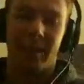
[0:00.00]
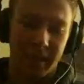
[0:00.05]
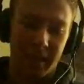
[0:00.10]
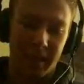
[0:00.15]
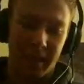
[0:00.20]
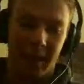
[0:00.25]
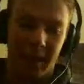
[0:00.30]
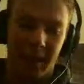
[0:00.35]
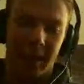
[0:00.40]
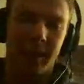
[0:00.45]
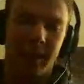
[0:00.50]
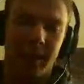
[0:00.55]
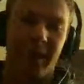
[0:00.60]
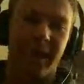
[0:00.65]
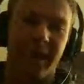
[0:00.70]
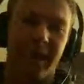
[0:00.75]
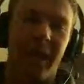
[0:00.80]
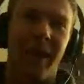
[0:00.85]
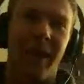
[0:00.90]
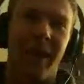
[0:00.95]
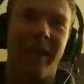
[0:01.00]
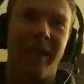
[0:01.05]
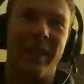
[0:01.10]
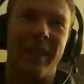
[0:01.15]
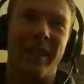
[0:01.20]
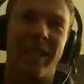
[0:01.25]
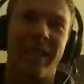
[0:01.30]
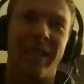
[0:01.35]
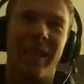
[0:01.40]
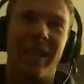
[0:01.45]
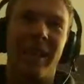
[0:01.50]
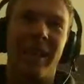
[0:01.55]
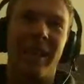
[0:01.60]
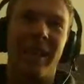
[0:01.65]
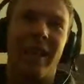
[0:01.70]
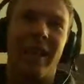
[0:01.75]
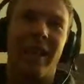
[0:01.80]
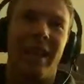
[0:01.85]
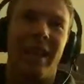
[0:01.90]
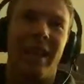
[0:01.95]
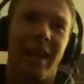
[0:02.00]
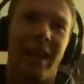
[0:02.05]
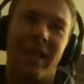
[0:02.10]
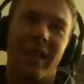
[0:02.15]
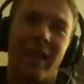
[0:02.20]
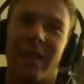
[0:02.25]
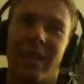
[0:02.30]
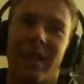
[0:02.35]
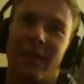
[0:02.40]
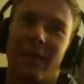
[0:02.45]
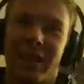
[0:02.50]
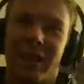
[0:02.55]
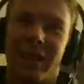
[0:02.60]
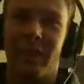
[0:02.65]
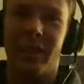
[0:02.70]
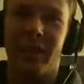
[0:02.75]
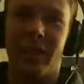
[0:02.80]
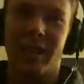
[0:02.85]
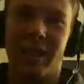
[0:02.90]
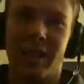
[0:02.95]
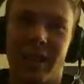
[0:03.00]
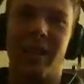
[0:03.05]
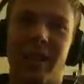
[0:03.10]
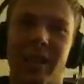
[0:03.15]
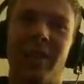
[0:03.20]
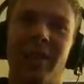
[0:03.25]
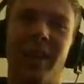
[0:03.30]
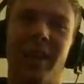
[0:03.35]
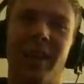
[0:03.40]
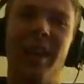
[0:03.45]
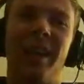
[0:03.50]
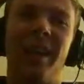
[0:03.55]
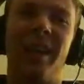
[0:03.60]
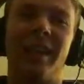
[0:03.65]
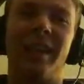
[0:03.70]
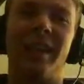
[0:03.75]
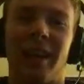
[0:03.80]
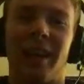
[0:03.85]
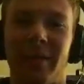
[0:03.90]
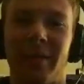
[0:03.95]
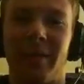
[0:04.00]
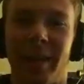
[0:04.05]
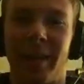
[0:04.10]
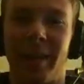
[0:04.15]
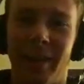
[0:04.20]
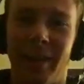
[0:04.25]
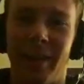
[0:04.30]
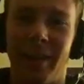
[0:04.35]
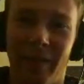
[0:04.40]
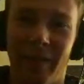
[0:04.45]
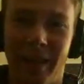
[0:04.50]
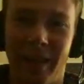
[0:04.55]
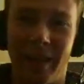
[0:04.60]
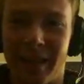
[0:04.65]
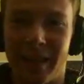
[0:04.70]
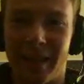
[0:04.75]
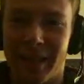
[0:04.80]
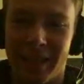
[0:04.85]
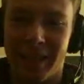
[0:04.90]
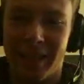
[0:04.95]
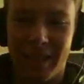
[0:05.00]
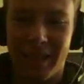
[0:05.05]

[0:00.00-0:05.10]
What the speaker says: and just like his personality is, yeah, and he's Olympic champion, so it's got to be him.